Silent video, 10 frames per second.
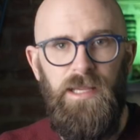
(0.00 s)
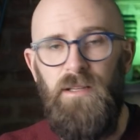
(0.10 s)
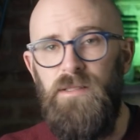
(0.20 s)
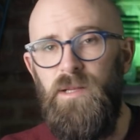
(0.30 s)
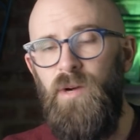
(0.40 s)

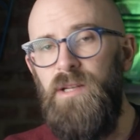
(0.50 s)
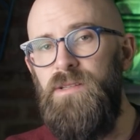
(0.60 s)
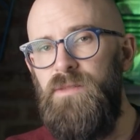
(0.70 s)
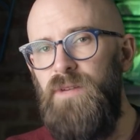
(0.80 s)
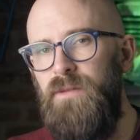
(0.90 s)
including one who
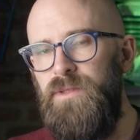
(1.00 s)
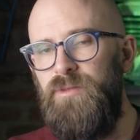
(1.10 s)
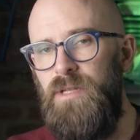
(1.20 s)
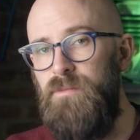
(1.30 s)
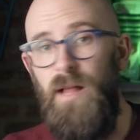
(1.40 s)
survived for
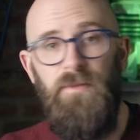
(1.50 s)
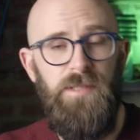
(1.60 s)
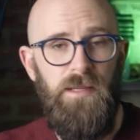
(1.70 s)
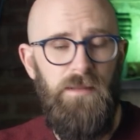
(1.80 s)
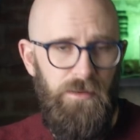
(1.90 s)
three months
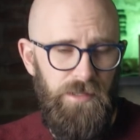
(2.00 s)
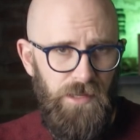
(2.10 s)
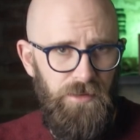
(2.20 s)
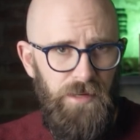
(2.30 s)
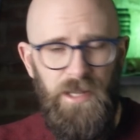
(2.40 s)
in
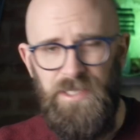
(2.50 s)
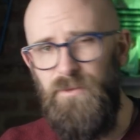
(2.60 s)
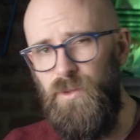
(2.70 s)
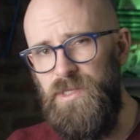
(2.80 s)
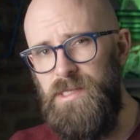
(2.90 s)
Arizona in
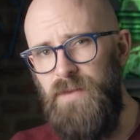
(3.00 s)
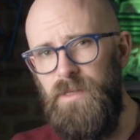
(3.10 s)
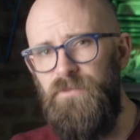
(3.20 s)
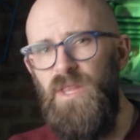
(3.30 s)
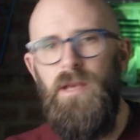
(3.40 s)
1947.